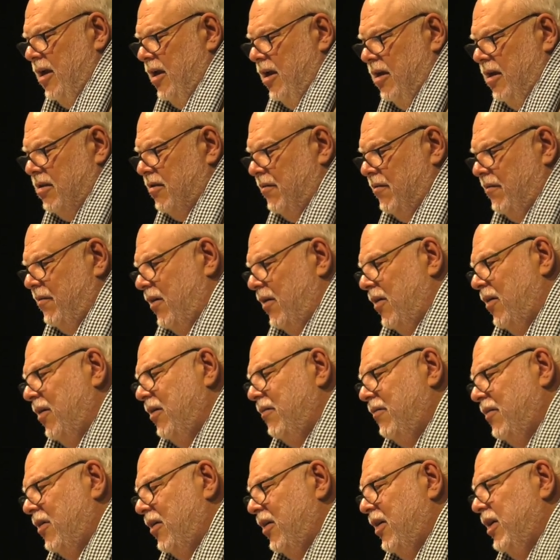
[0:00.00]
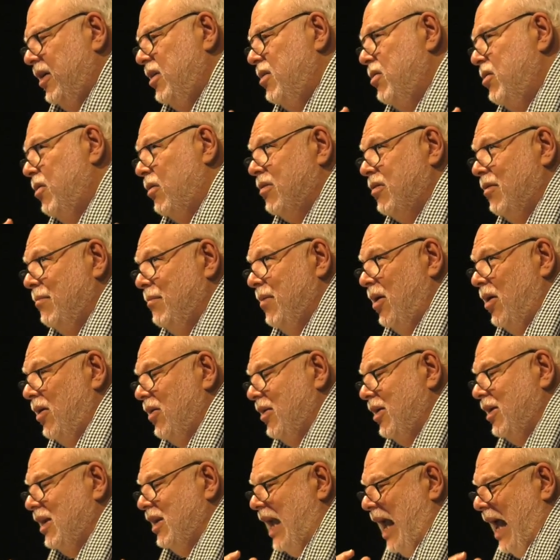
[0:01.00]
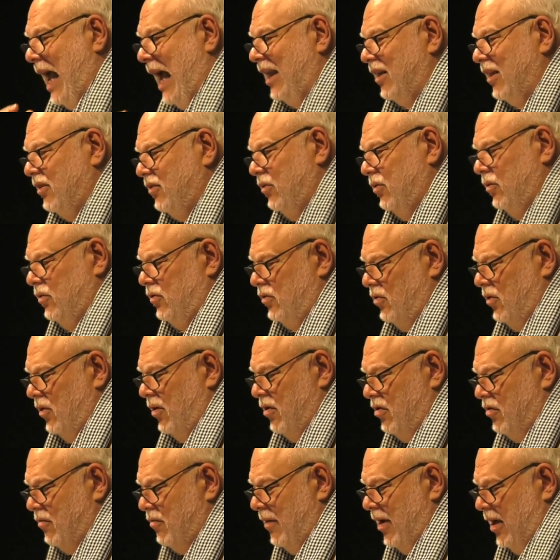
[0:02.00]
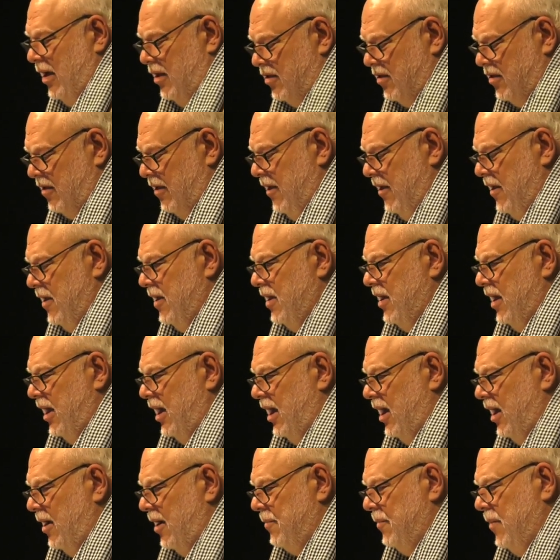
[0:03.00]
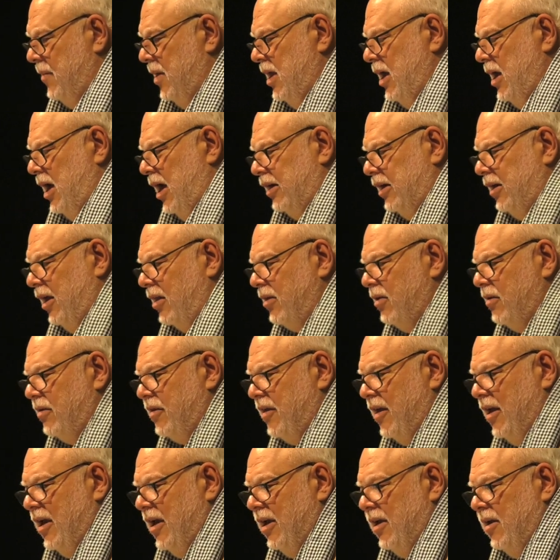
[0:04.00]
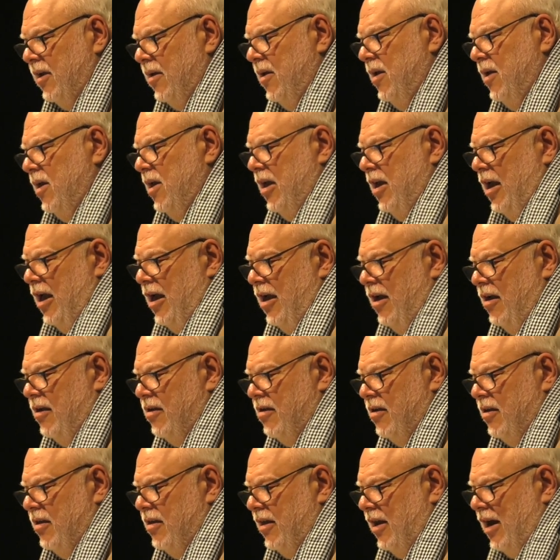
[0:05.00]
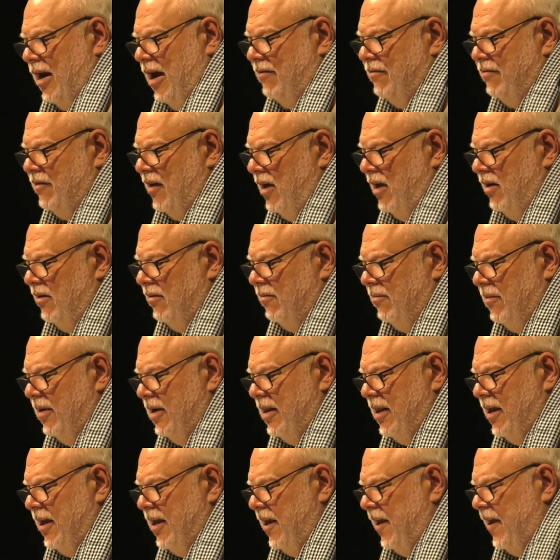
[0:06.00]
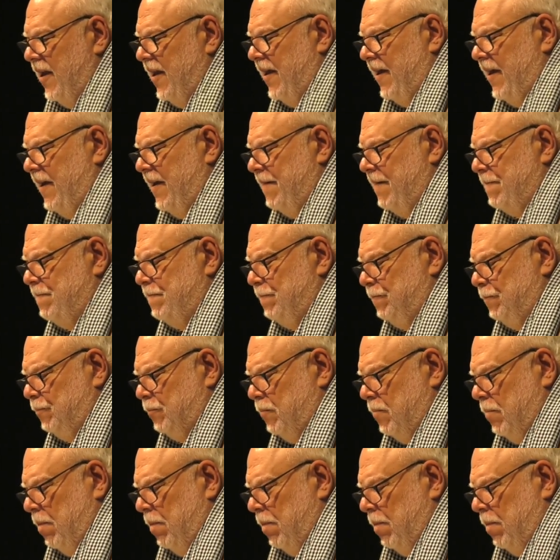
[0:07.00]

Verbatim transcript: it's a very very North American attitude towards race. Um, another thing uh, that I found really um,